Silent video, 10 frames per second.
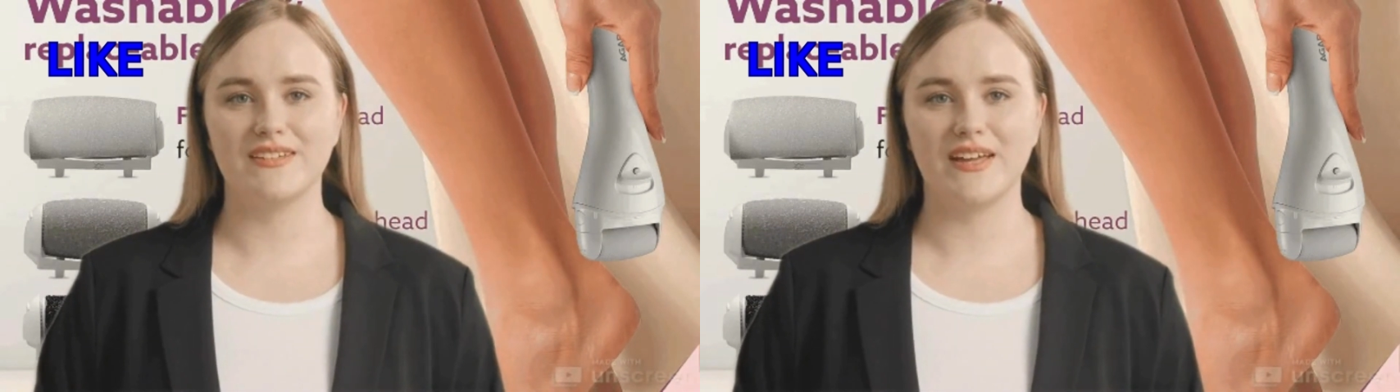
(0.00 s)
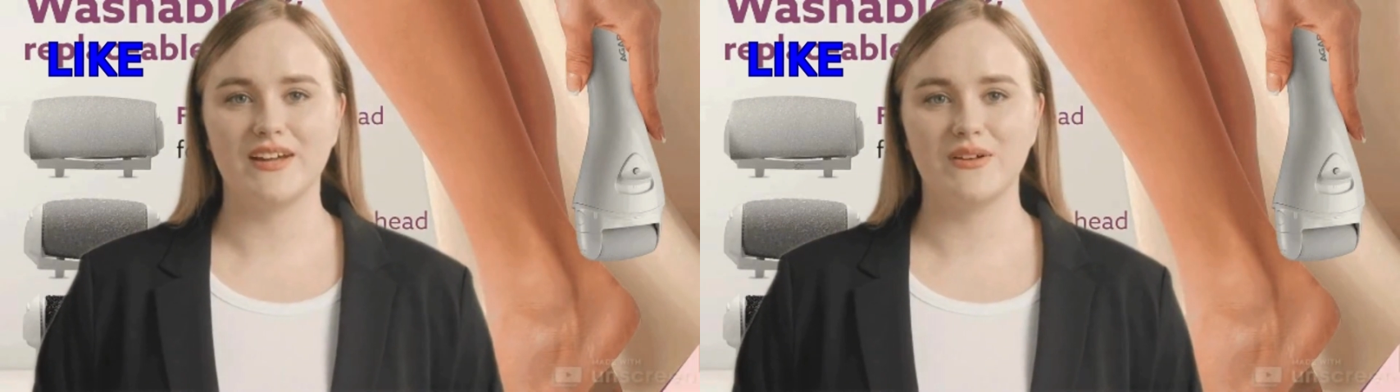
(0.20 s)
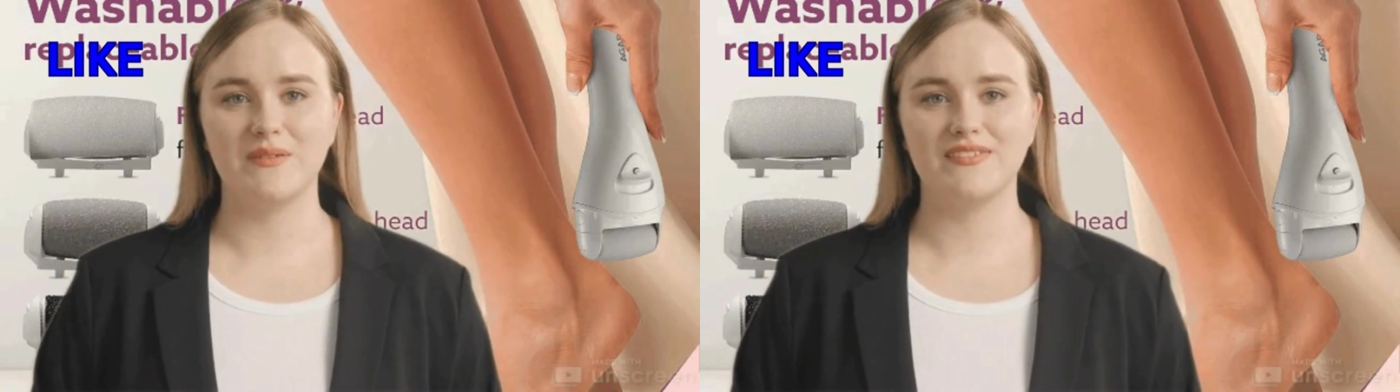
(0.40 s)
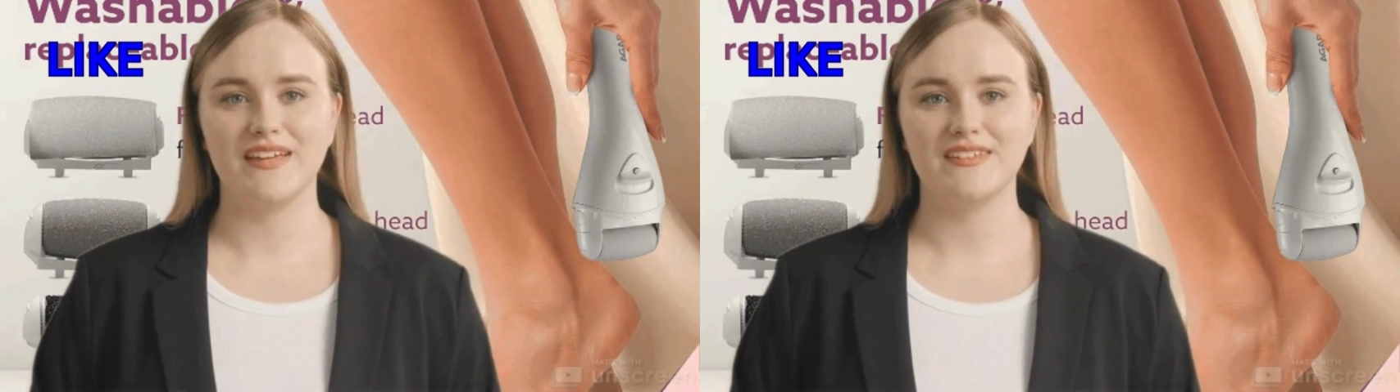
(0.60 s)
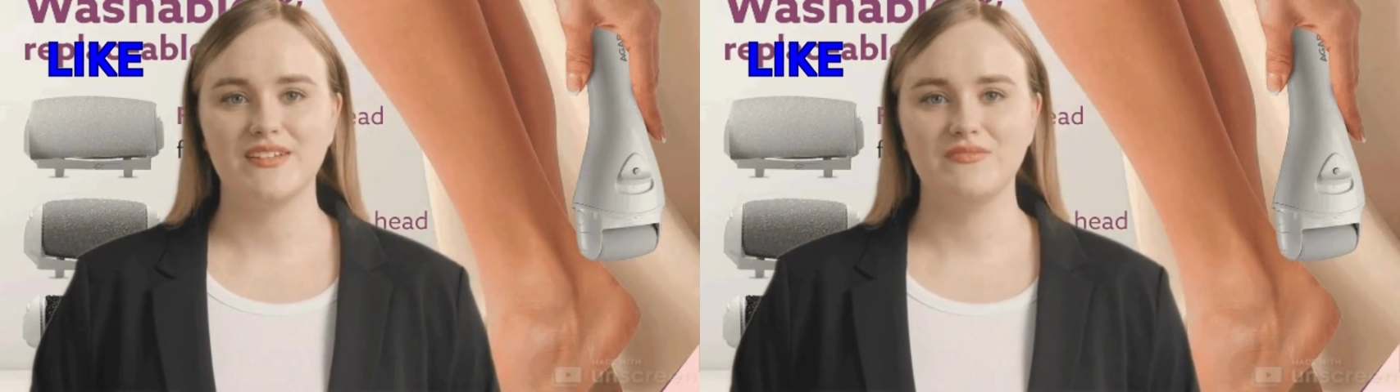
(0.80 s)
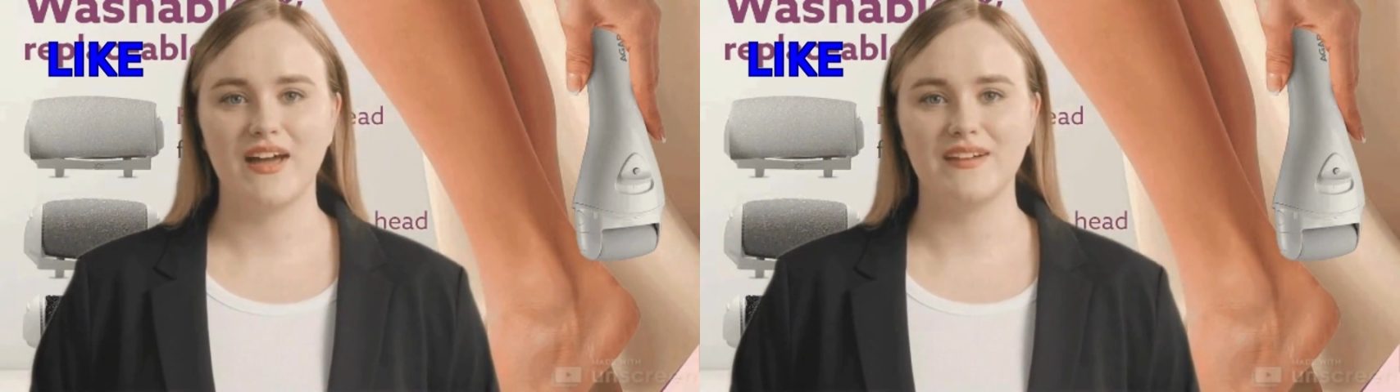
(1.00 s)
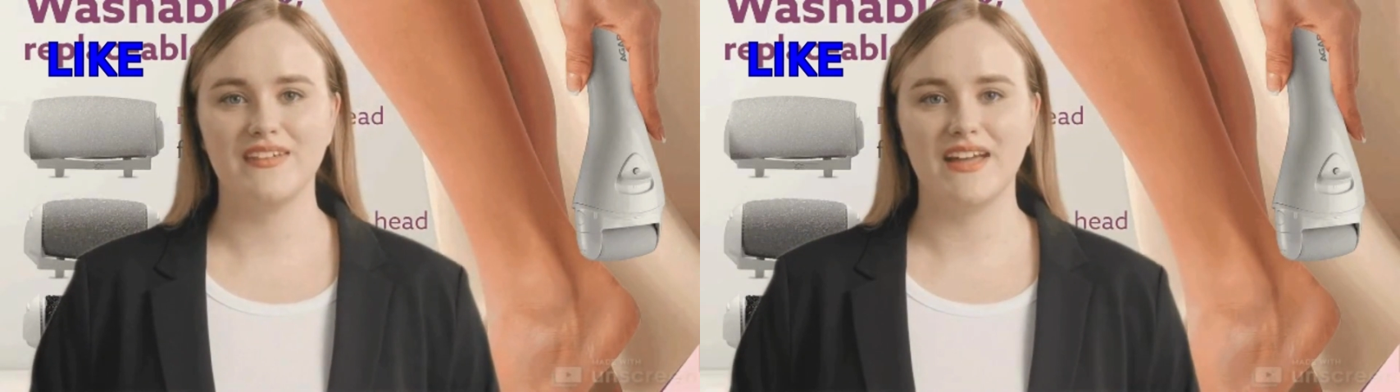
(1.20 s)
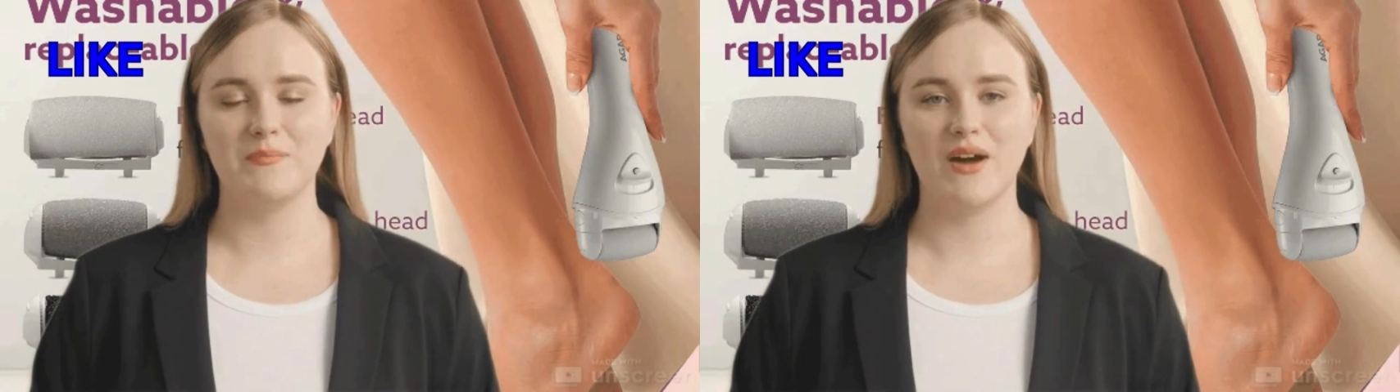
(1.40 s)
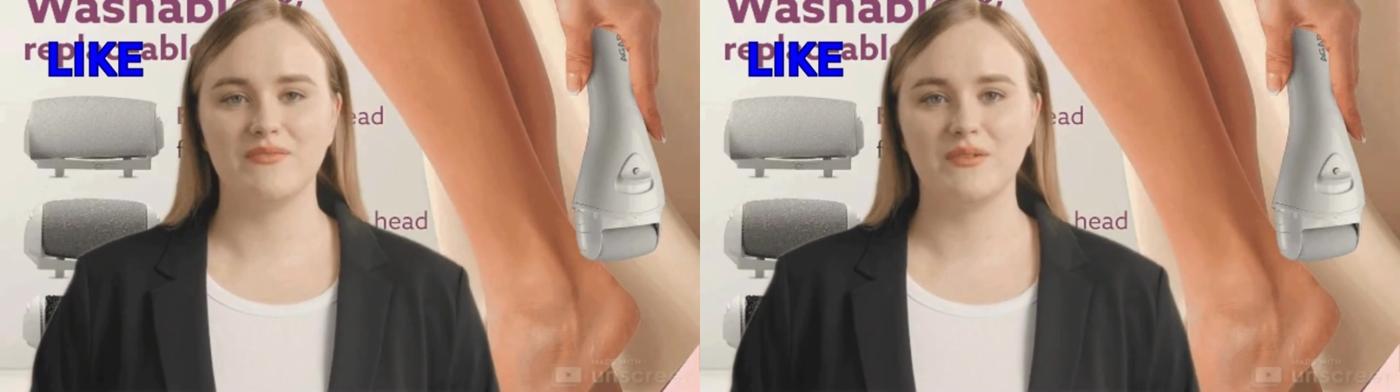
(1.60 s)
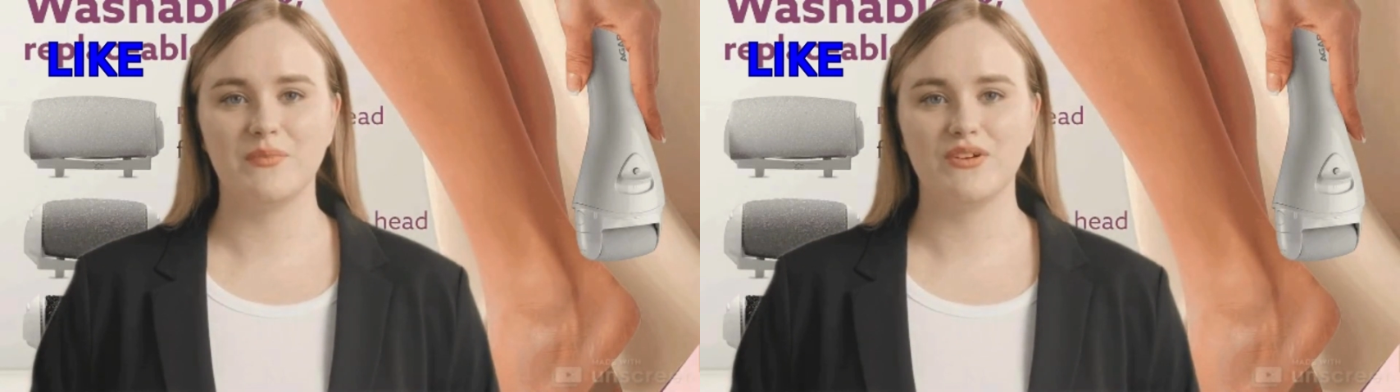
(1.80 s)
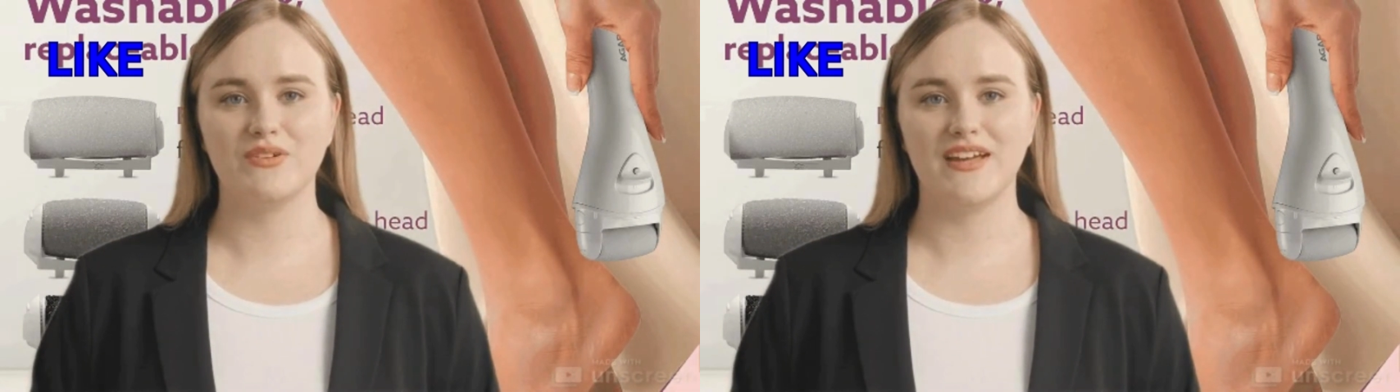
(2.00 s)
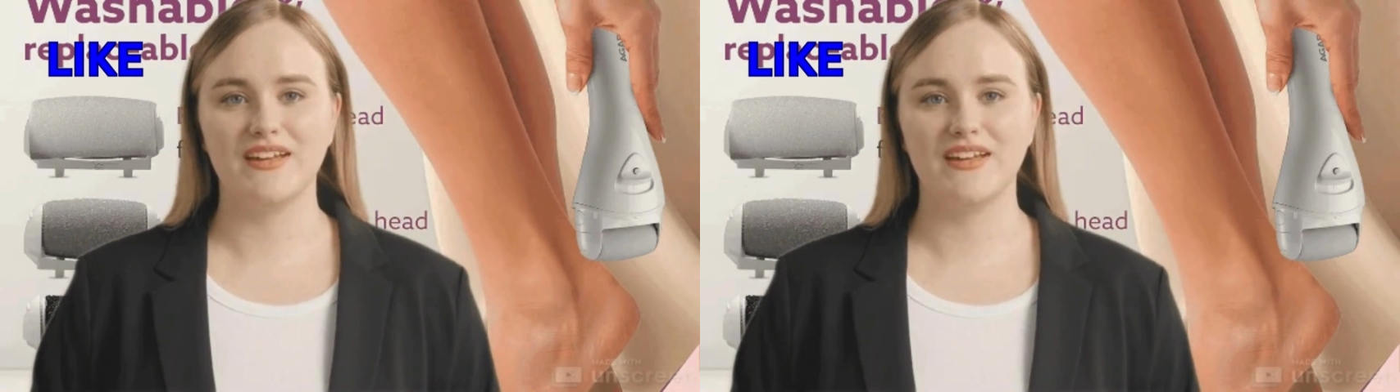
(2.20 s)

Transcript: the array of skincare products available,